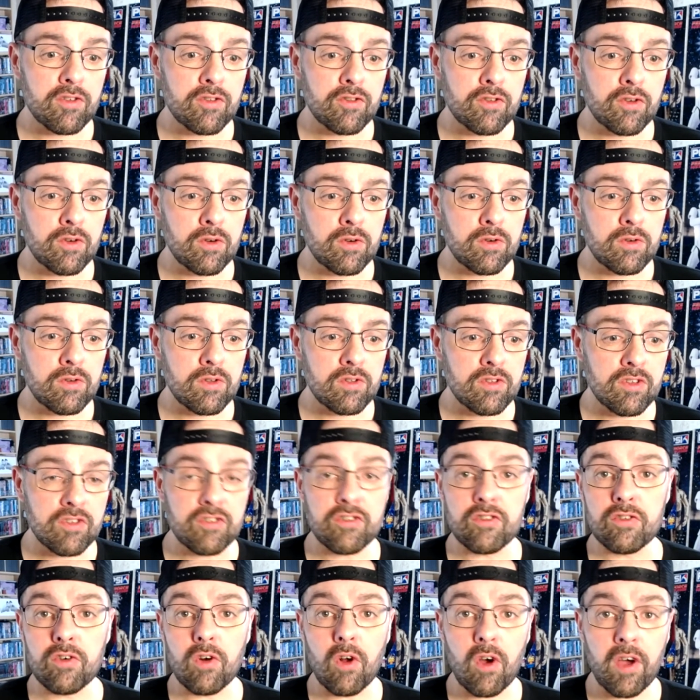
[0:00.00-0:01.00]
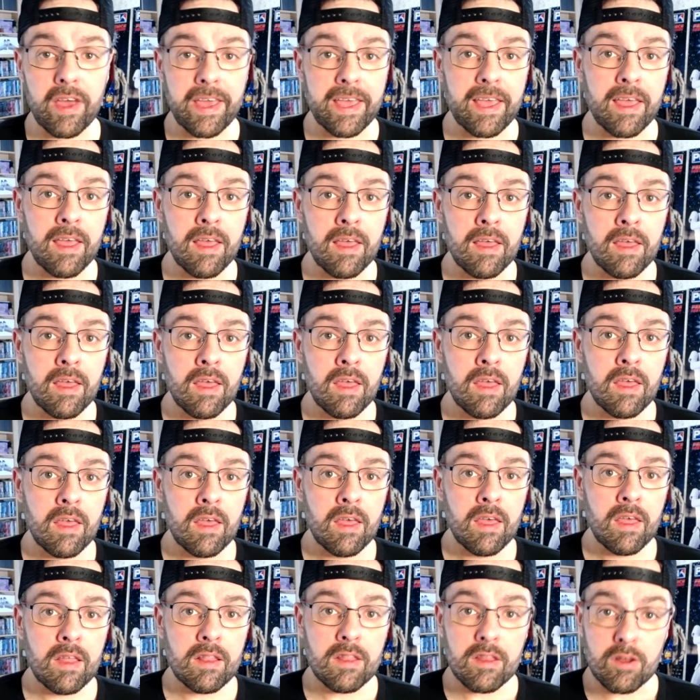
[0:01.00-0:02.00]
to destroy
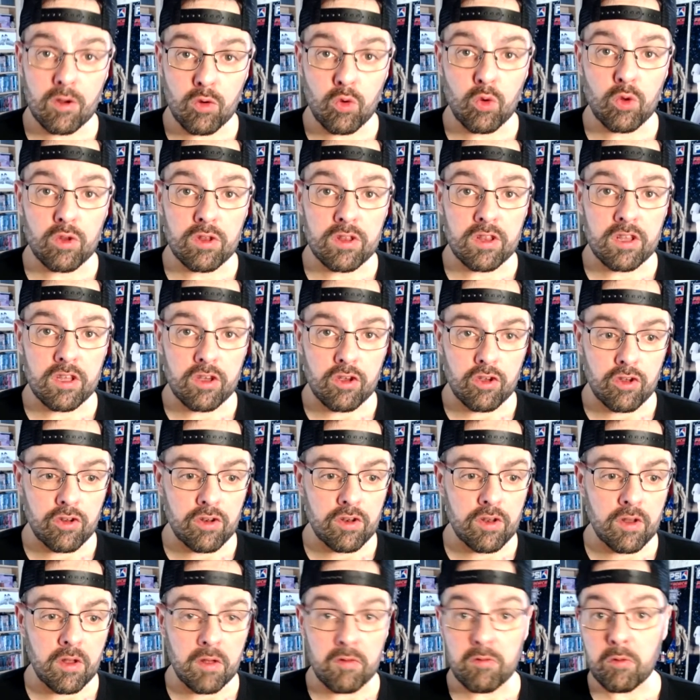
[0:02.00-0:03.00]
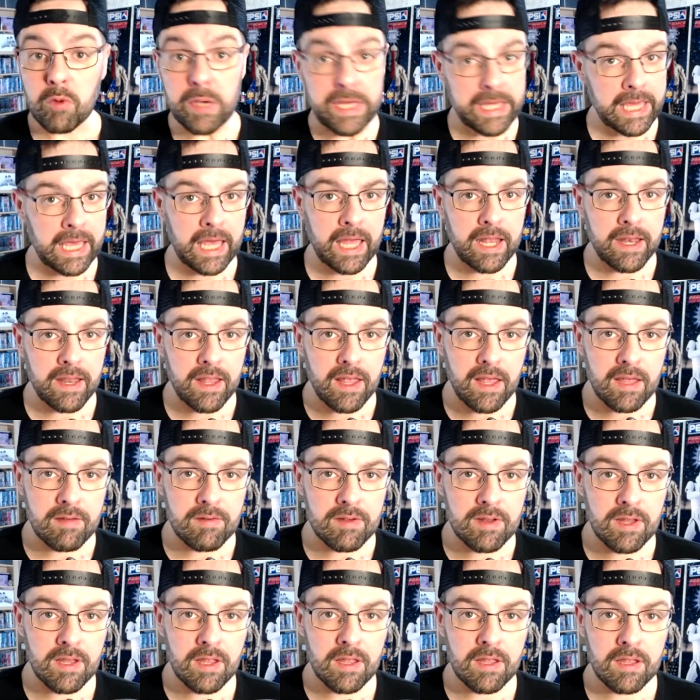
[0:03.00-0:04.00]
the Golden Lagoon. If we can't have
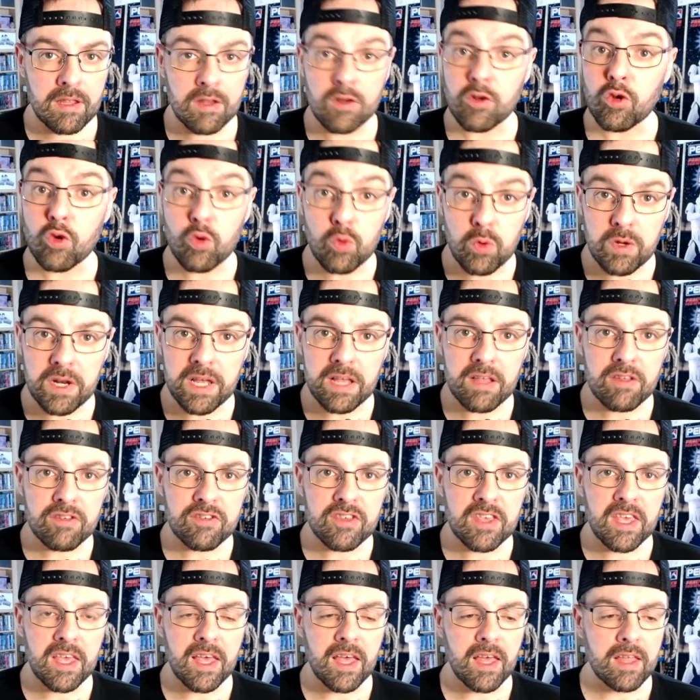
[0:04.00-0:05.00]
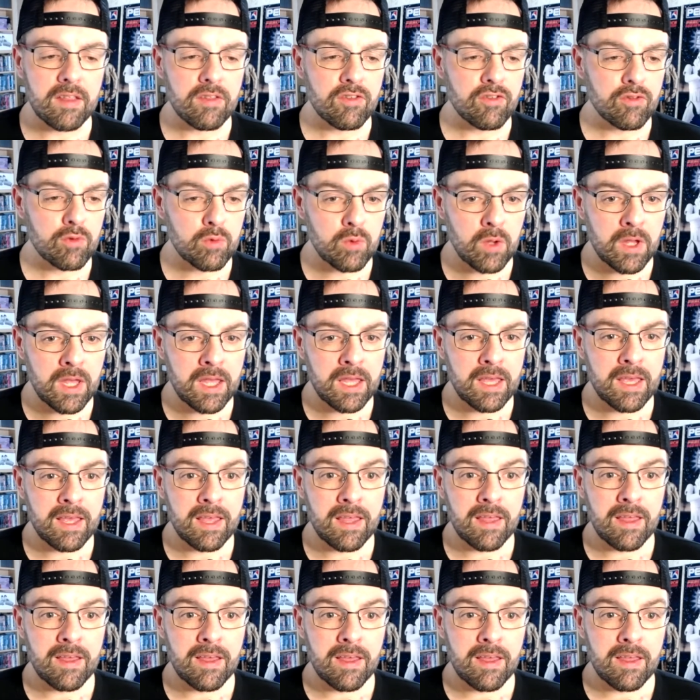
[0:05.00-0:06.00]
it, no one else can. So
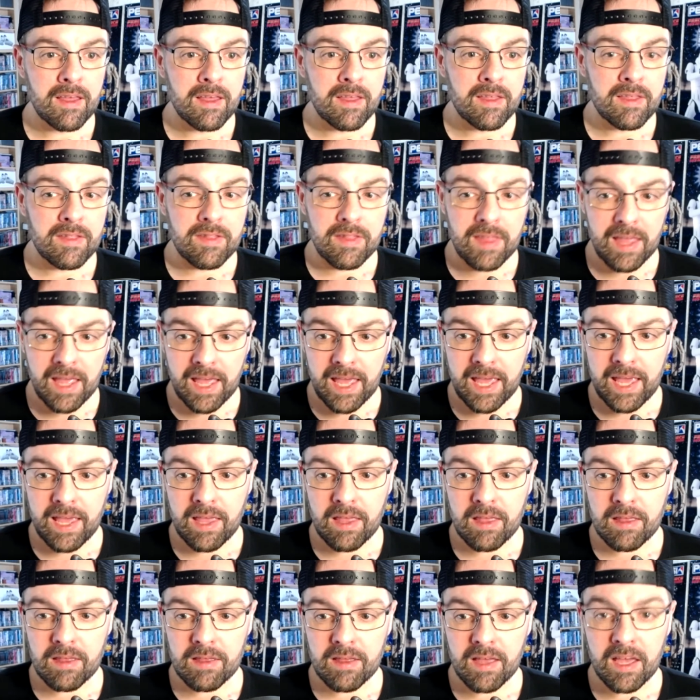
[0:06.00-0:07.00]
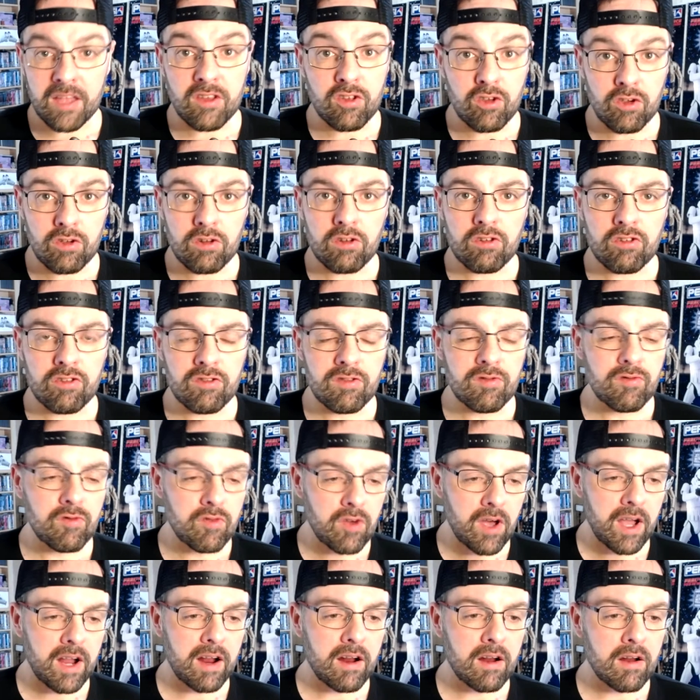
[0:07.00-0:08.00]
they, in unison,
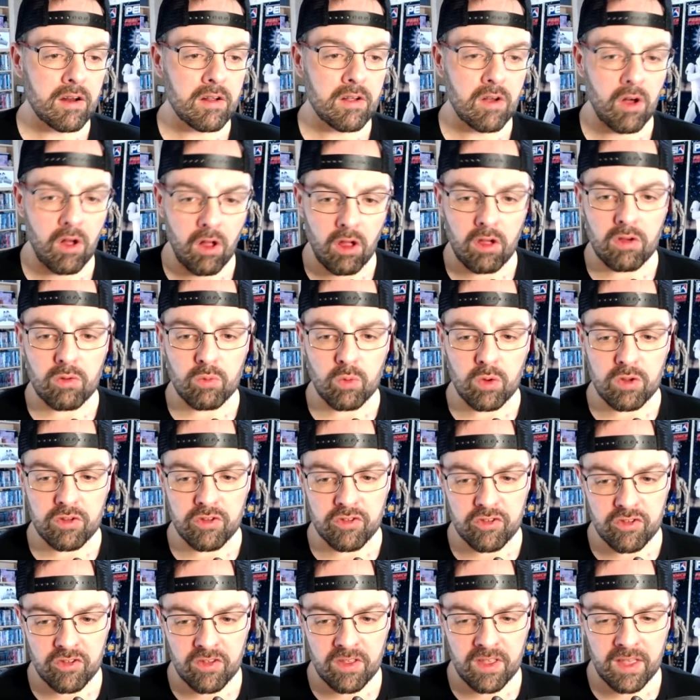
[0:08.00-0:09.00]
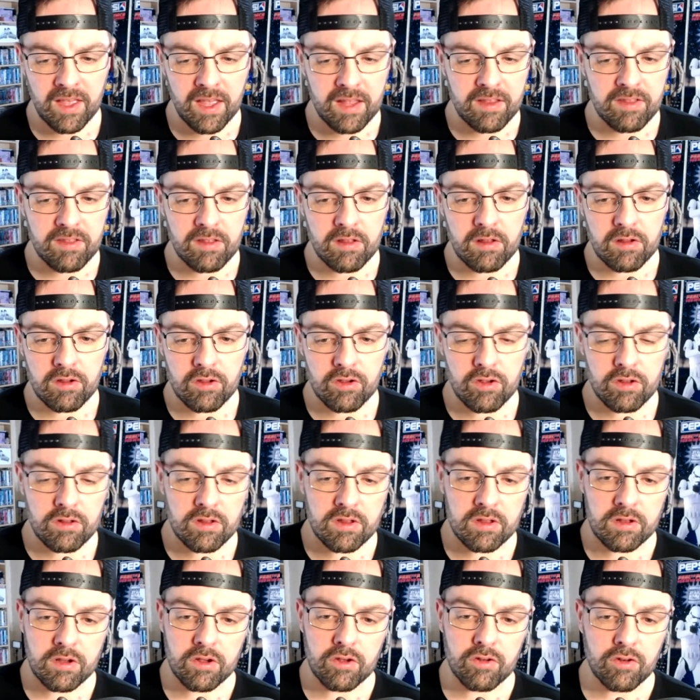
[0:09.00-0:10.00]
fire all at once into the
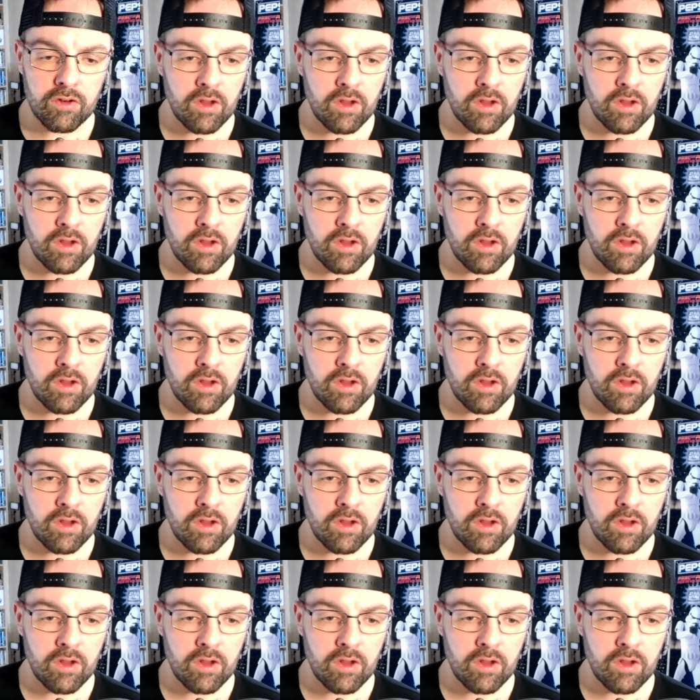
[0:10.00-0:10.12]
lagoon,